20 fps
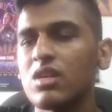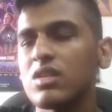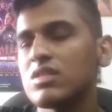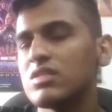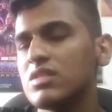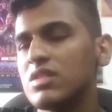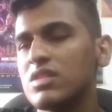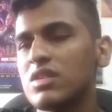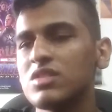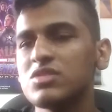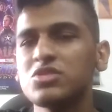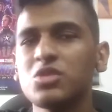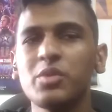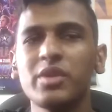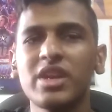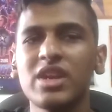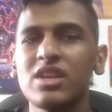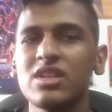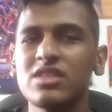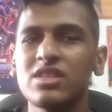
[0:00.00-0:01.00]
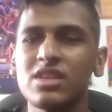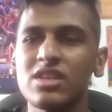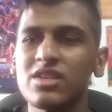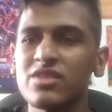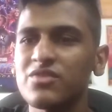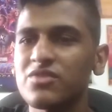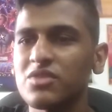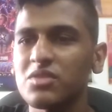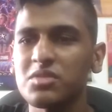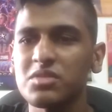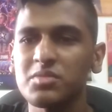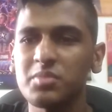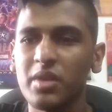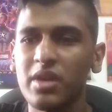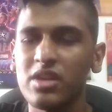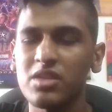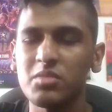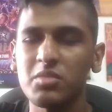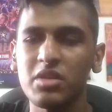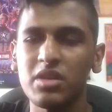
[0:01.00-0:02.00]
They're not showing anything for
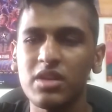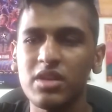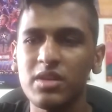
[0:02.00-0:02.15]
Spider-Man.